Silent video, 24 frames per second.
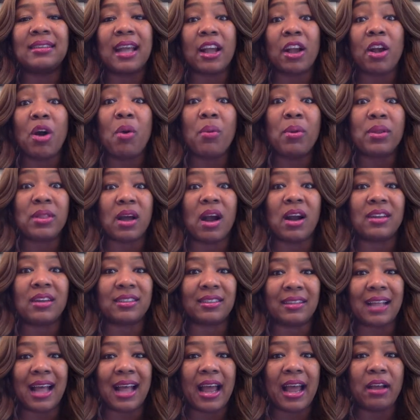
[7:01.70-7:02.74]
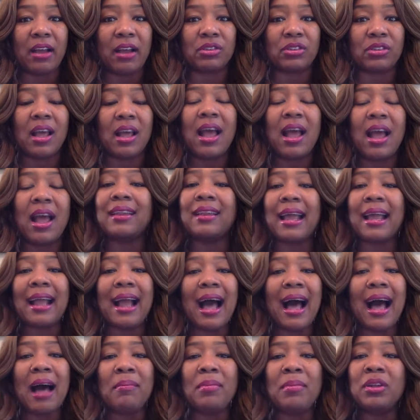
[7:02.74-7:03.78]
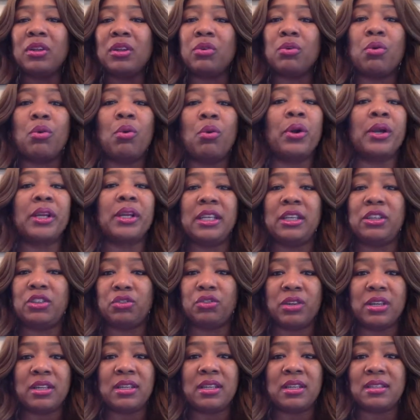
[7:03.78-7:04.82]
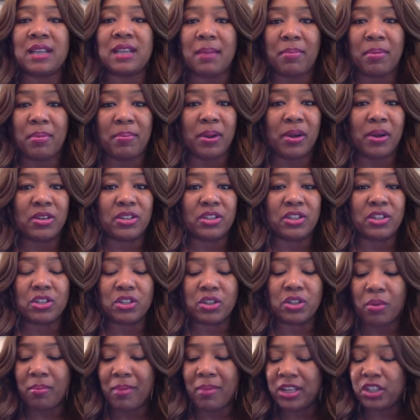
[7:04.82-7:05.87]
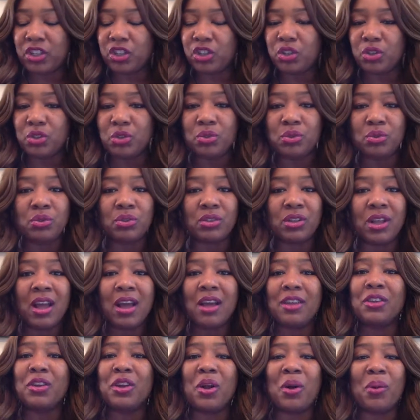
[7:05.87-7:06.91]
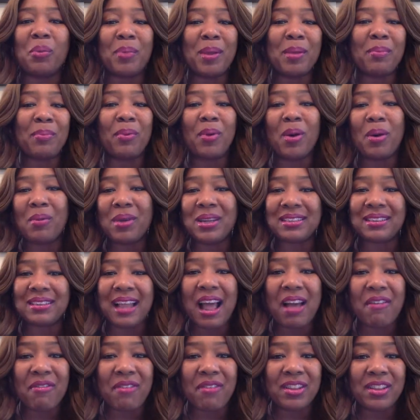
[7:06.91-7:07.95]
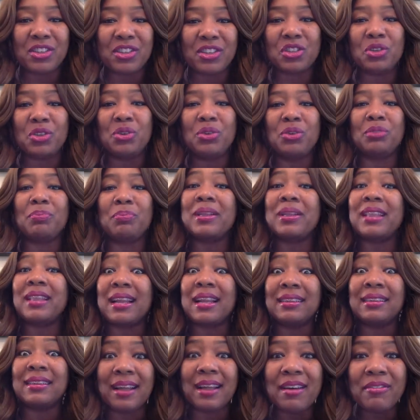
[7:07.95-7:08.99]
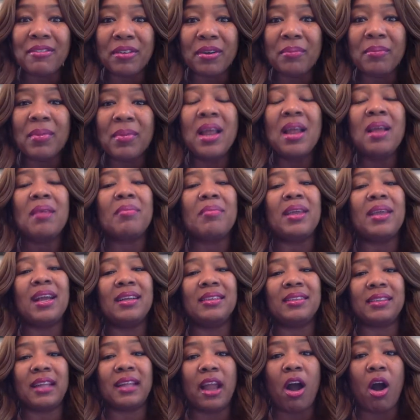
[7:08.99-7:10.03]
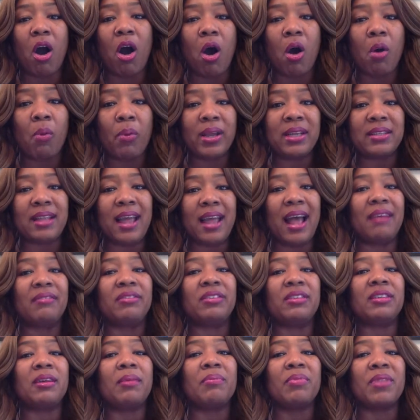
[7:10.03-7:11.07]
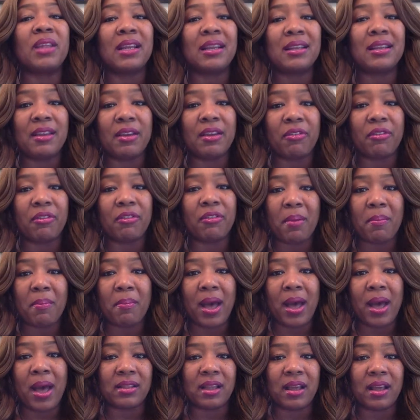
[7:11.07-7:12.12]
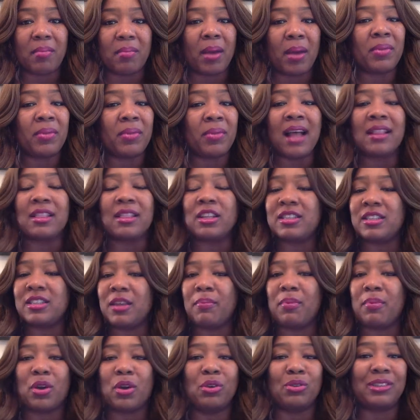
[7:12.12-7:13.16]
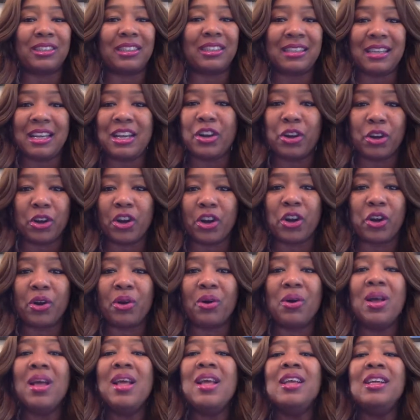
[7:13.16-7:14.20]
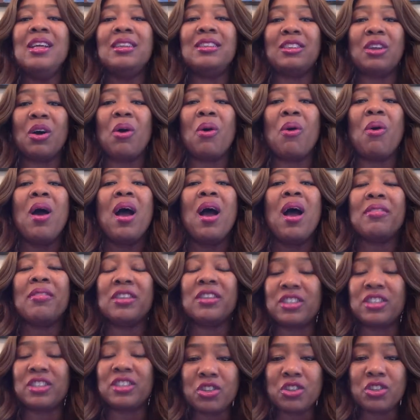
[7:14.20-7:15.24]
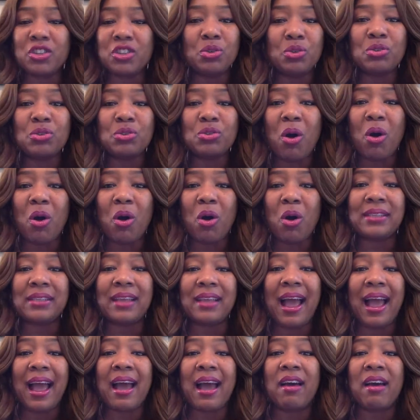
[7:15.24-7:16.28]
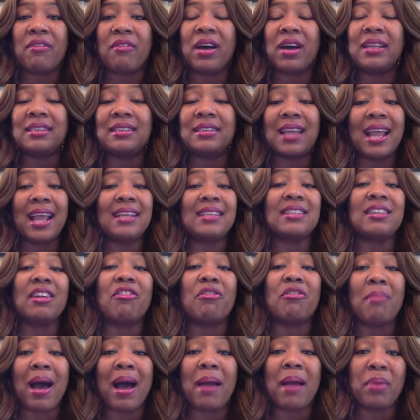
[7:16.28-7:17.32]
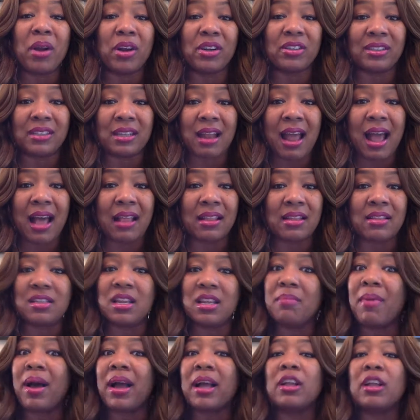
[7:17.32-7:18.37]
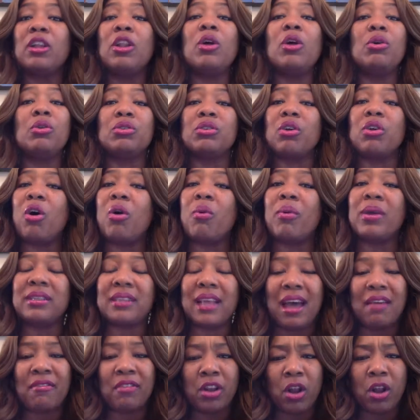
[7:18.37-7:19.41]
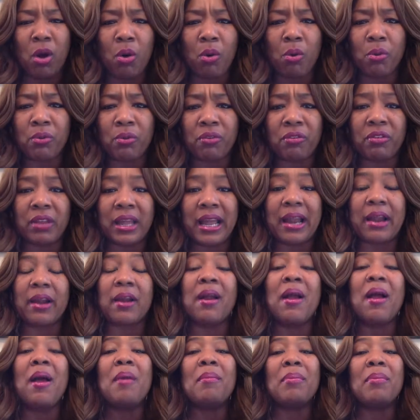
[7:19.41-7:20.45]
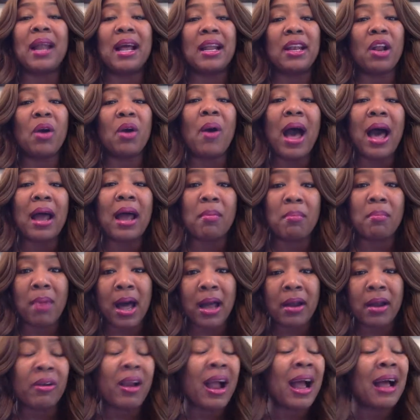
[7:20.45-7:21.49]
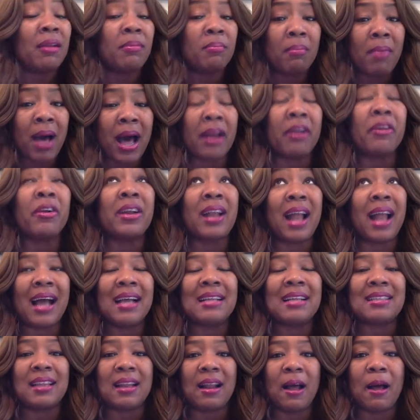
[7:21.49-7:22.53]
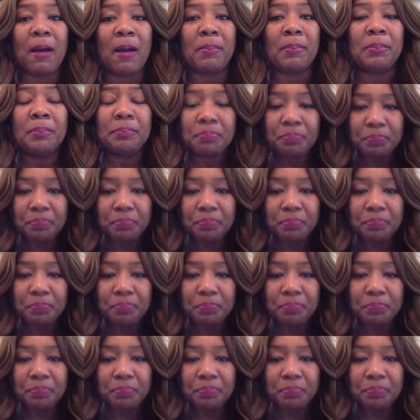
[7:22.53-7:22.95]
that go with our styles. Like, I'm a little quirky, trendy type of person. So my shoes, people always laugh at the shoes, but they love them because they always have something different about them. I'm not the typical sneaker girl. So the shoes always have a taste of my personality. My clothes always have an old flair, but I know how to modernize it up.